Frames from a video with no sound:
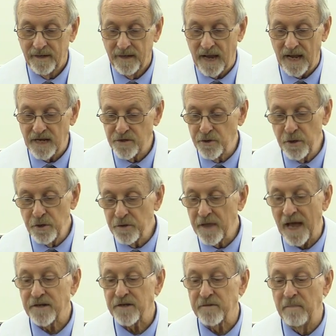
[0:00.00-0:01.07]
And to
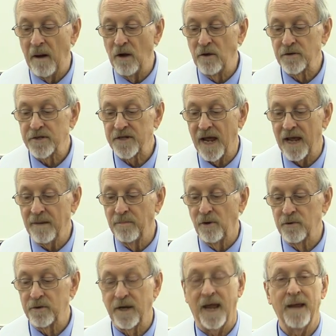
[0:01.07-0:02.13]
that small
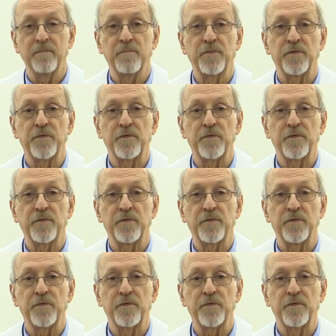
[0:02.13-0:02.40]
stable came